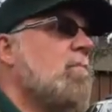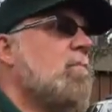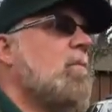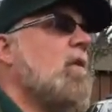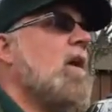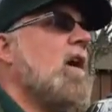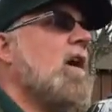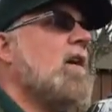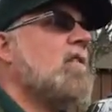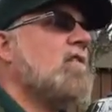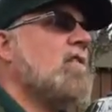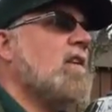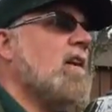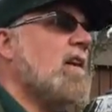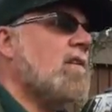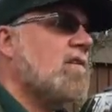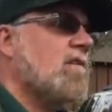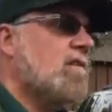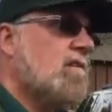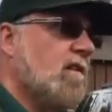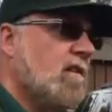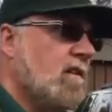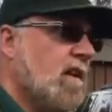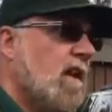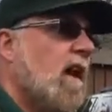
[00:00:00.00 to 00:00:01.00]

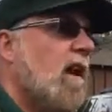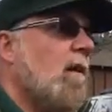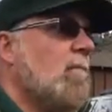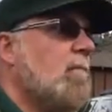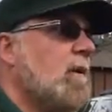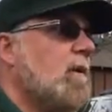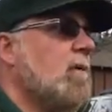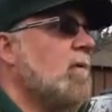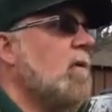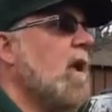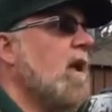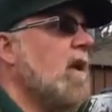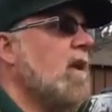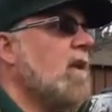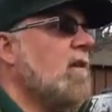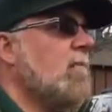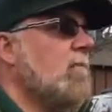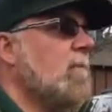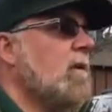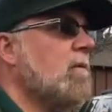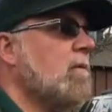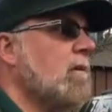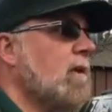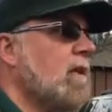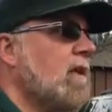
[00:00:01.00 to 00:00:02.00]
process and now be ready to
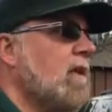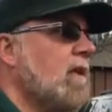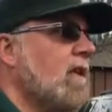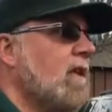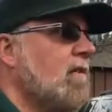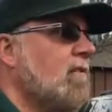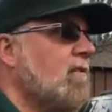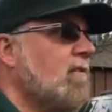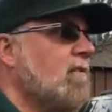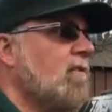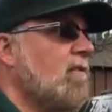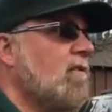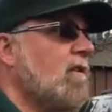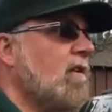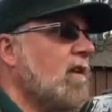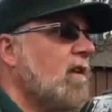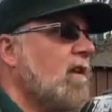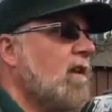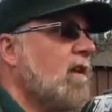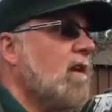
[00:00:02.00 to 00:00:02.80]
be released.